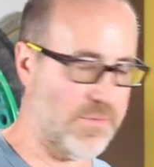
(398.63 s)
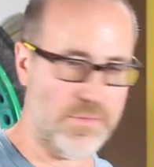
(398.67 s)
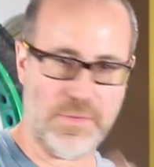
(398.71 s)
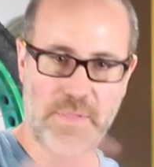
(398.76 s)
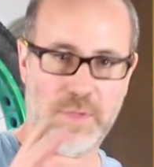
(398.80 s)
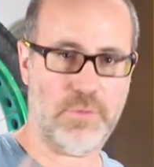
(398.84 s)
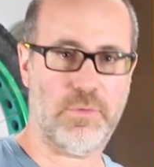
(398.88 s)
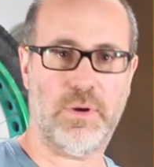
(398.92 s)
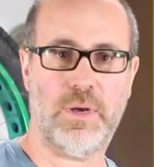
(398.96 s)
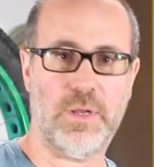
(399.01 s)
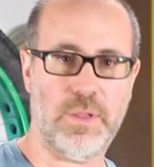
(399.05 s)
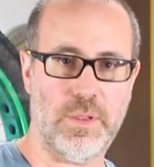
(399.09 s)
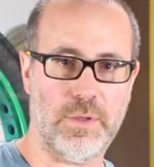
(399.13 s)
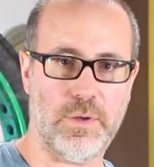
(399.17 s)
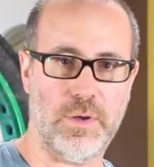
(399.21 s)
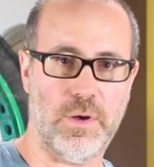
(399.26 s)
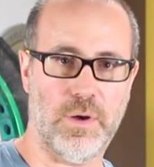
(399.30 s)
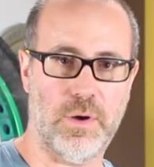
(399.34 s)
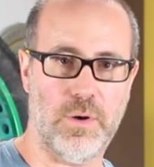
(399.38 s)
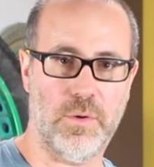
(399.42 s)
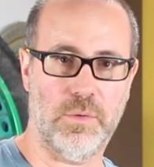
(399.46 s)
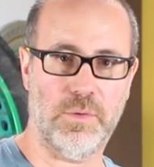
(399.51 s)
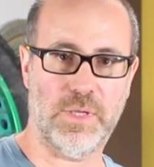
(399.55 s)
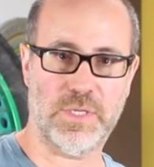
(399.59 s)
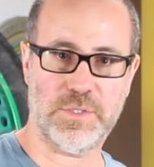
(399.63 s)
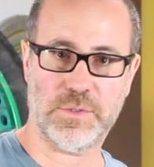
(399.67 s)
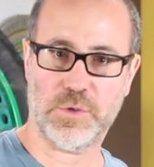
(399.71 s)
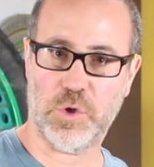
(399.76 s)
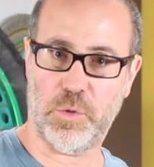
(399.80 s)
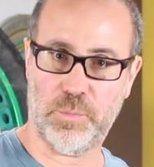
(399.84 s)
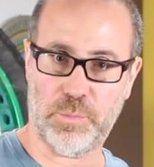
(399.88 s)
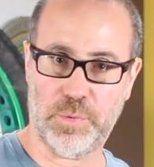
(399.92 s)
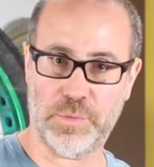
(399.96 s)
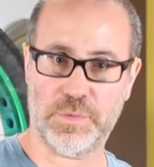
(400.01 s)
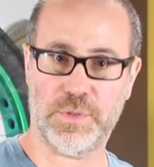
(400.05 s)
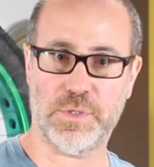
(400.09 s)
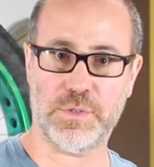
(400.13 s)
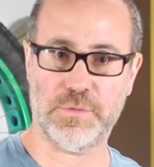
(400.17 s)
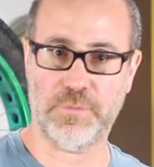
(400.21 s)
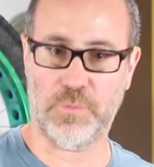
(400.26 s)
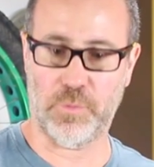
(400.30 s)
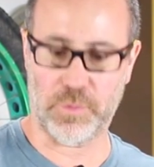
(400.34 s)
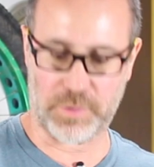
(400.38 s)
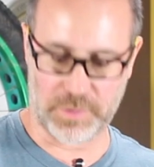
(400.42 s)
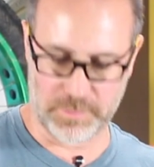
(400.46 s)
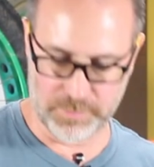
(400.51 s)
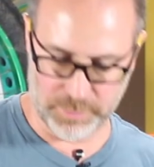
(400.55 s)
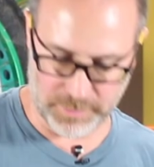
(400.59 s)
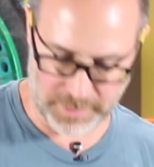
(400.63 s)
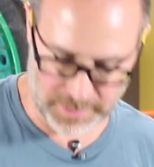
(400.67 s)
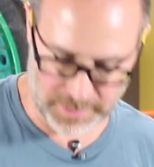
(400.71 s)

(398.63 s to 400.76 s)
everything ready to go. Let's go put this fork in